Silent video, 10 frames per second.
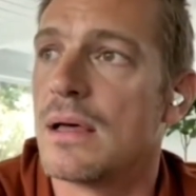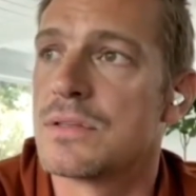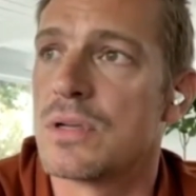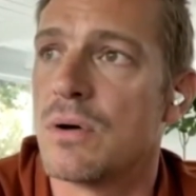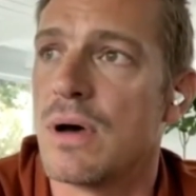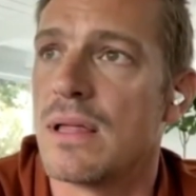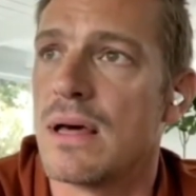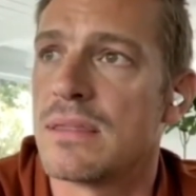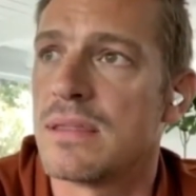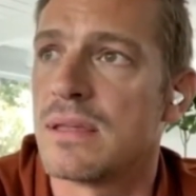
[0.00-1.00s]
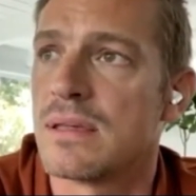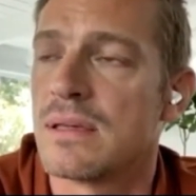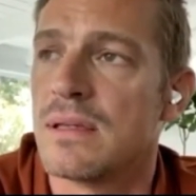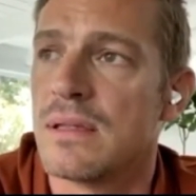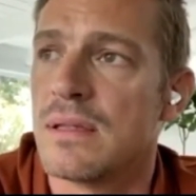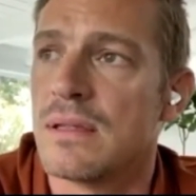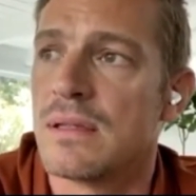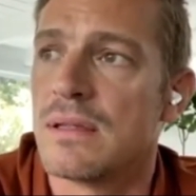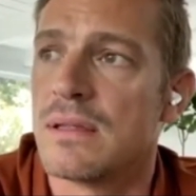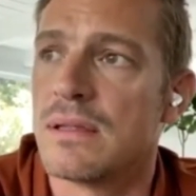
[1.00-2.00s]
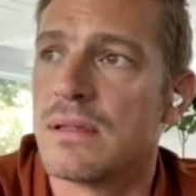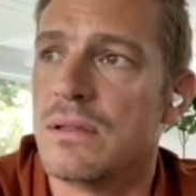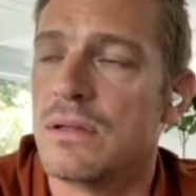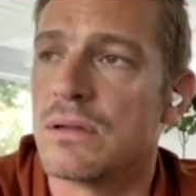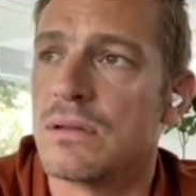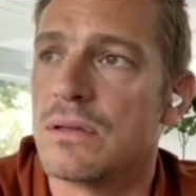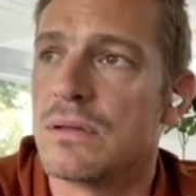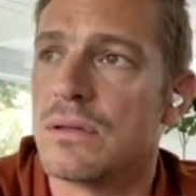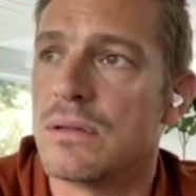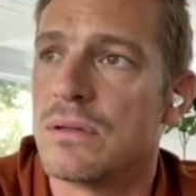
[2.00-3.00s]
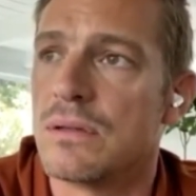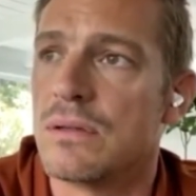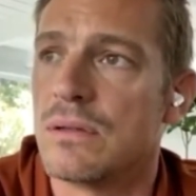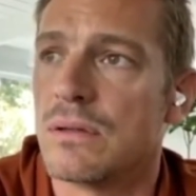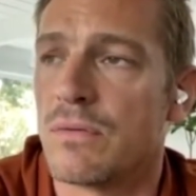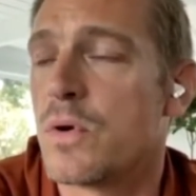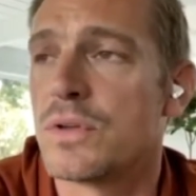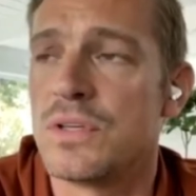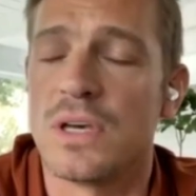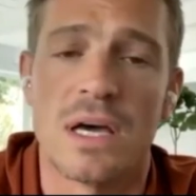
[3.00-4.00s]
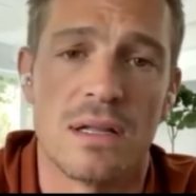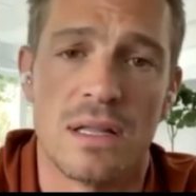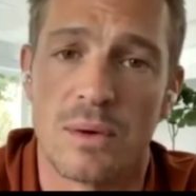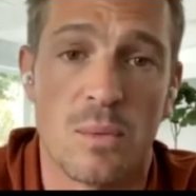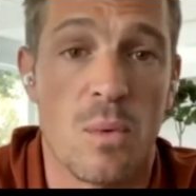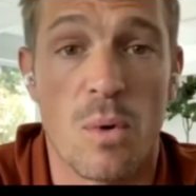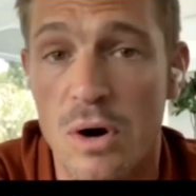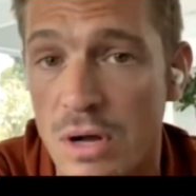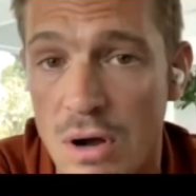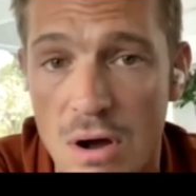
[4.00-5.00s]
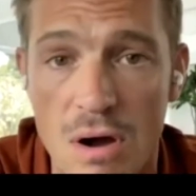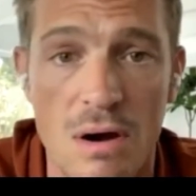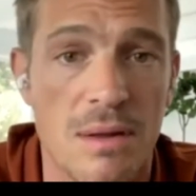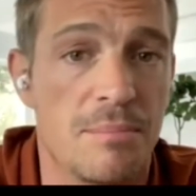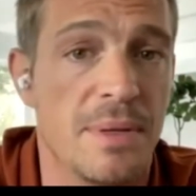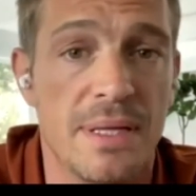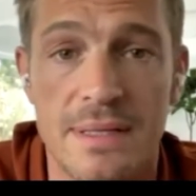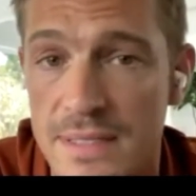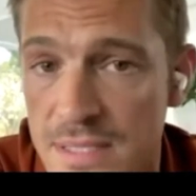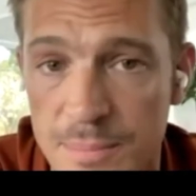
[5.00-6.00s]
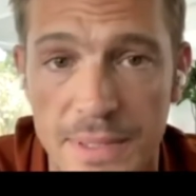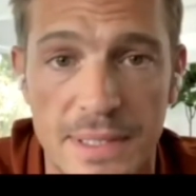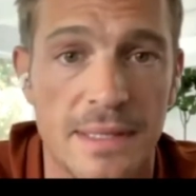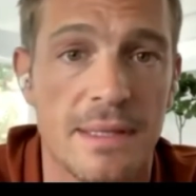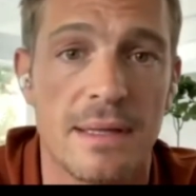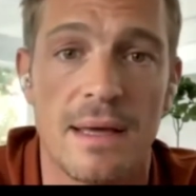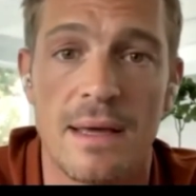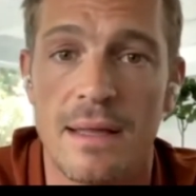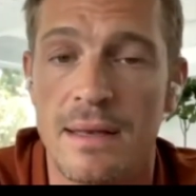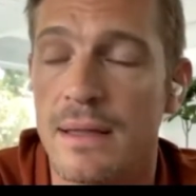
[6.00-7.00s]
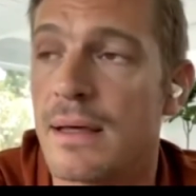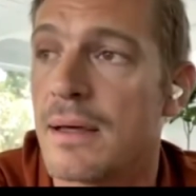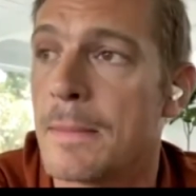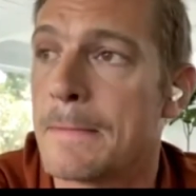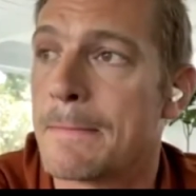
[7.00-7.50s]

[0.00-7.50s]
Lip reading: So I think, you know, of course you gotta like work hard and be disciplined, and